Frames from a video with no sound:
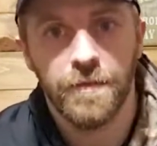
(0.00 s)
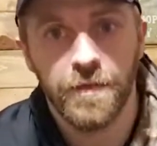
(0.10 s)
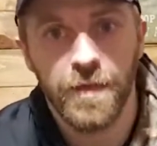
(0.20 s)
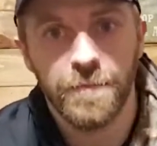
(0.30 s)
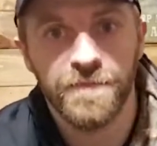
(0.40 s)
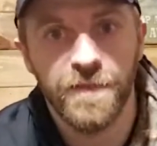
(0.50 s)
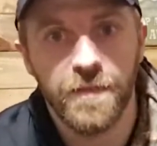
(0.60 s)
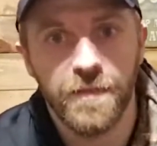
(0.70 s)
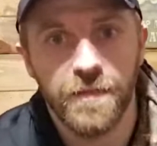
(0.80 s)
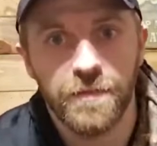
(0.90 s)
Cubs
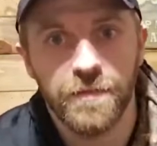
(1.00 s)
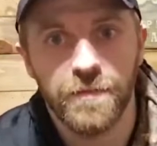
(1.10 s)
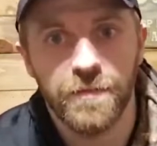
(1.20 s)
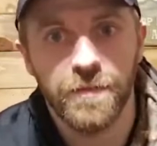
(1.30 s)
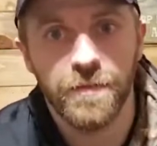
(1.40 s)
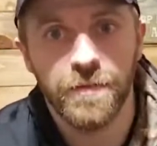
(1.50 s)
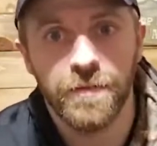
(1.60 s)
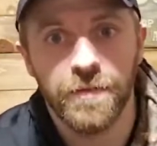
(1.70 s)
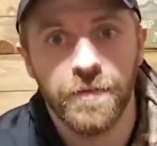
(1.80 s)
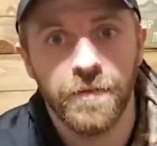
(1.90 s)
fan.
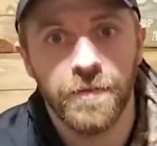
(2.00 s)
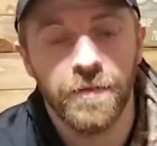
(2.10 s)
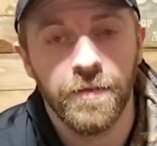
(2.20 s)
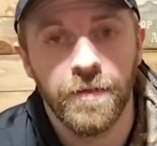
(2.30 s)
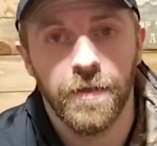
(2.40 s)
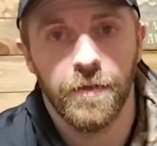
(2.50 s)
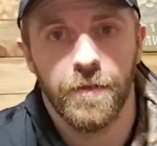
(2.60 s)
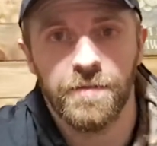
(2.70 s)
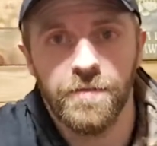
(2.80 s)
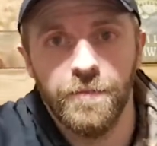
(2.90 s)
Oh,
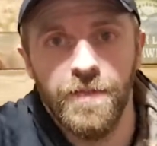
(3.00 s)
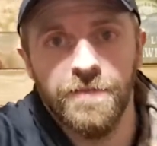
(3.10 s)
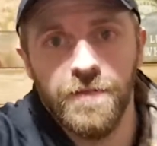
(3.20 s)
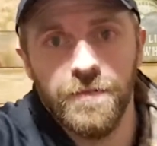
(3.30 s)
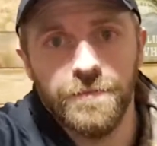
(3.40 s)
how's it going, Beefy?